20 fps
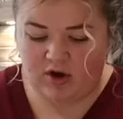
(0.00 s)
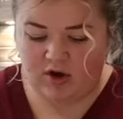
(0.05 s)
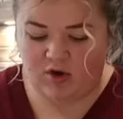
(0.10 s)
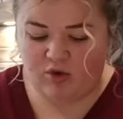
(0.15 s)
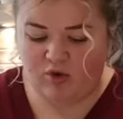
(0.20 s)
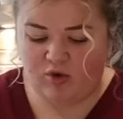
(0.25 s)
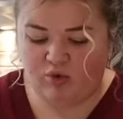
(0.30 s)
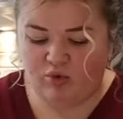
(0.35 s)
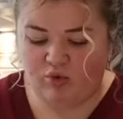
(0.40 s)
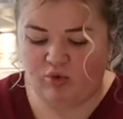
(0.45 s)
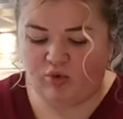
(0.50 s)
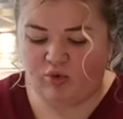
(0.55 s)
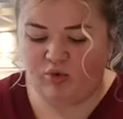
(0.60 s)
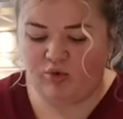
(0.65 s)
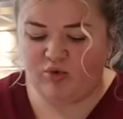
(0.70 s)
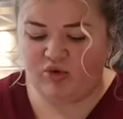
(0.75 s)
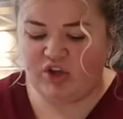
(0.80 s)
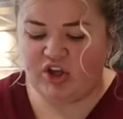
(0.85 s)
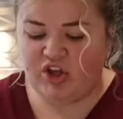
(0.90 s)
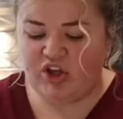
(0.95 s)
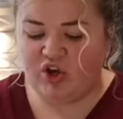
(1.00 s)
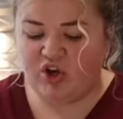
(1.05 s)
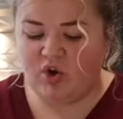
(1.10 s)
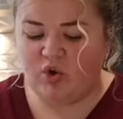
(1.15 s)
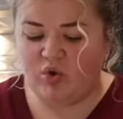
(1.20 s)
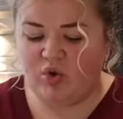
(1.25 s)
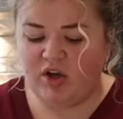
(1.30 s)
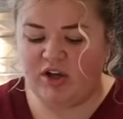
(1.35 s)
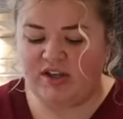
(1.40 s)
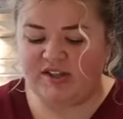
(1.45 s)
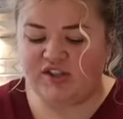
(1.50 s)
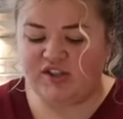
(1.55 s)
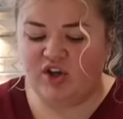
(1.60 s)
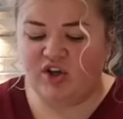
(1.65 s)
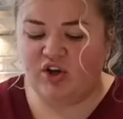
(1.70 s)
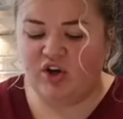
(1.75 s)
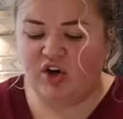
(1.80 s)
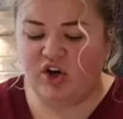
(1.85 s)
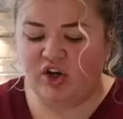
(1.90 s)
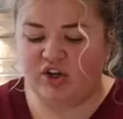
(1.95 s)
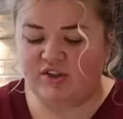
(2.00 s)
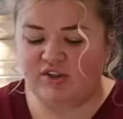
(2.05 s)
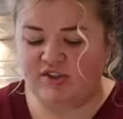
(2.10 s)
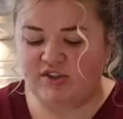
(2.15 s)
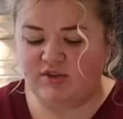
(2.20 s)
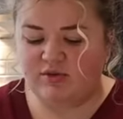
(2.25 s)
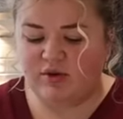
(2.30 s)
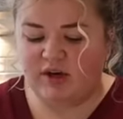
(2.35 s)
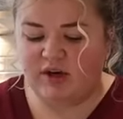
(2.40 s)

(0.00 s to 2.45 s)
Oh, the yolk is cooked, you